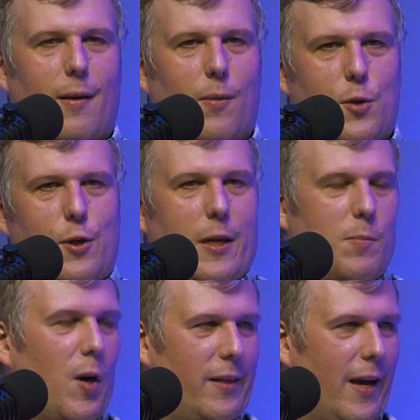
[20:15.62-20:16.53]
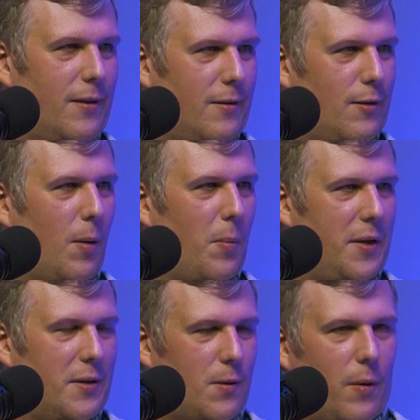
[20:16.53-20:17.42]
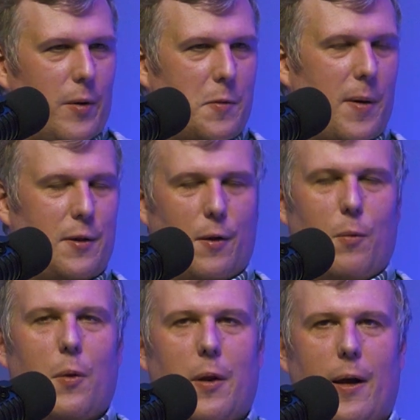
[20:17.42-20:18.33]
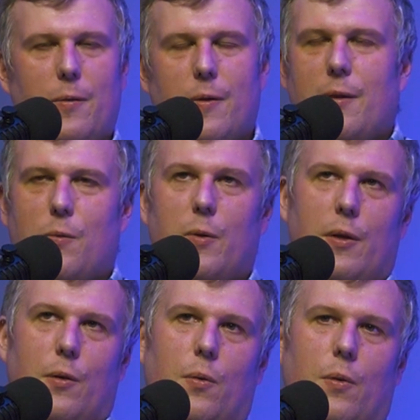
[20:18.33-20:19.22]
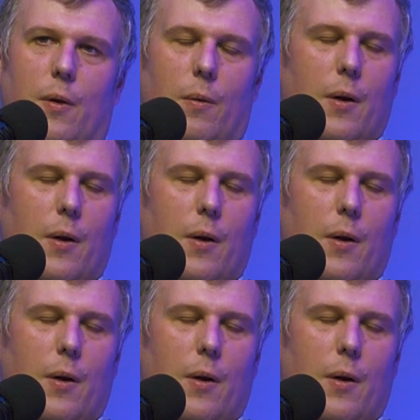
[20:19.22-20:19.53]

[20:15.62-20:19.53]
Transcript: Which you guys bought that company, so I would expect you to roll it out. So that's really cool, though.